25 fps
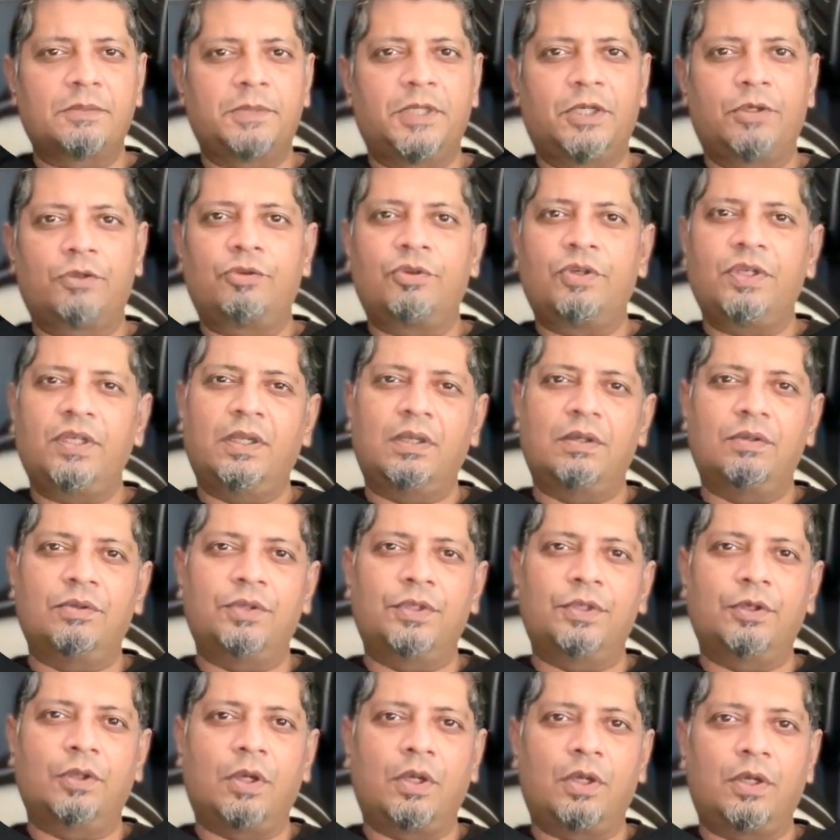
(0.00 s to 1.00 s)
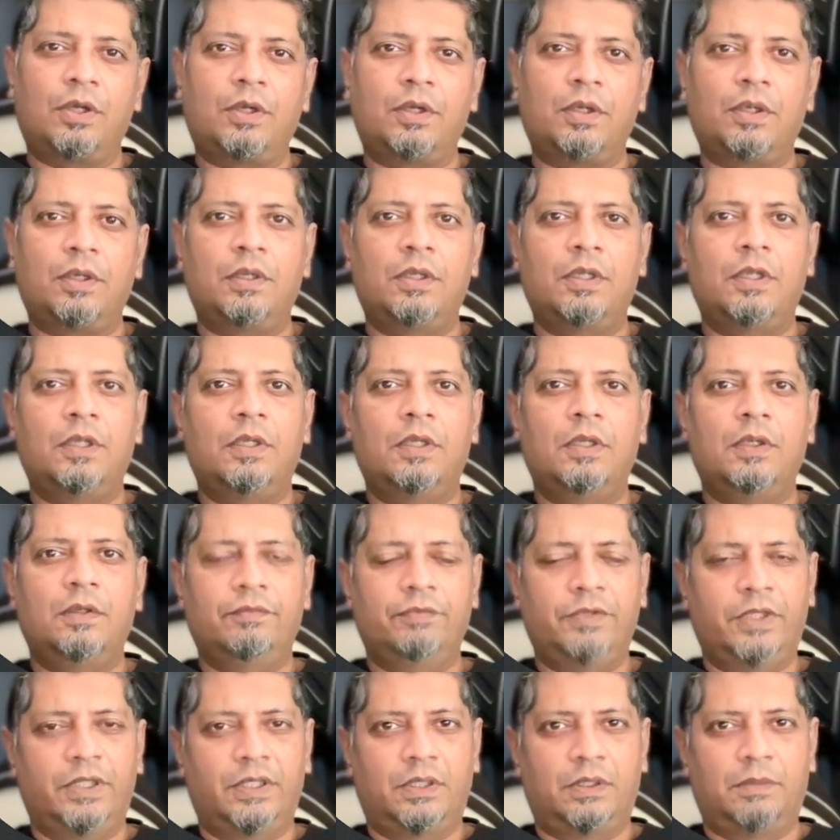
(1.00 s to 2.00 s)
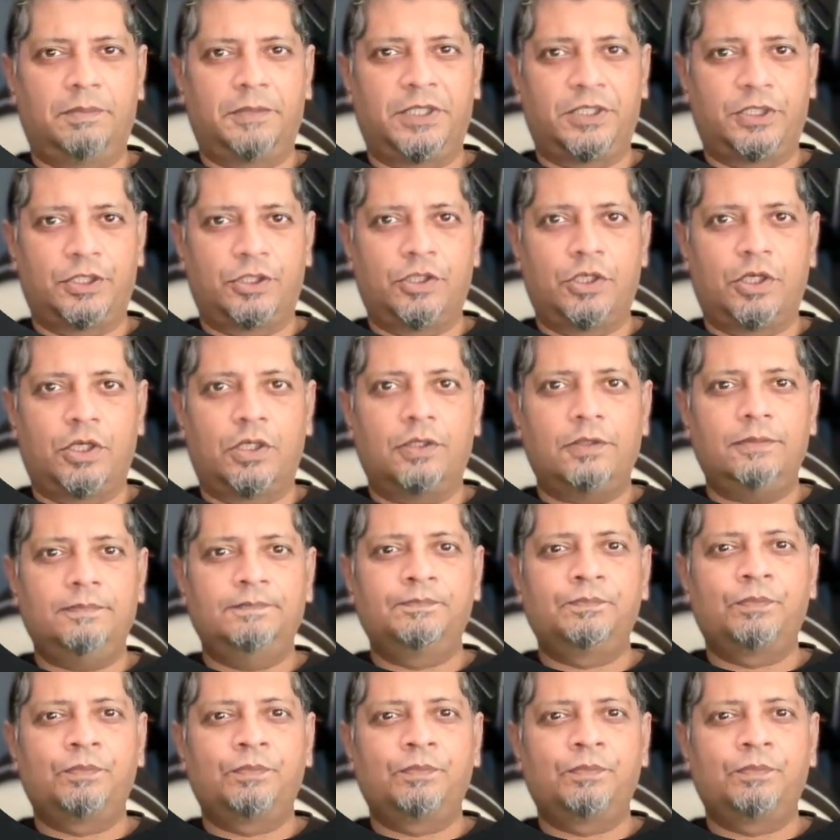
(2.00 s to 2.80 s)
about 300 odd Vietnamese dong.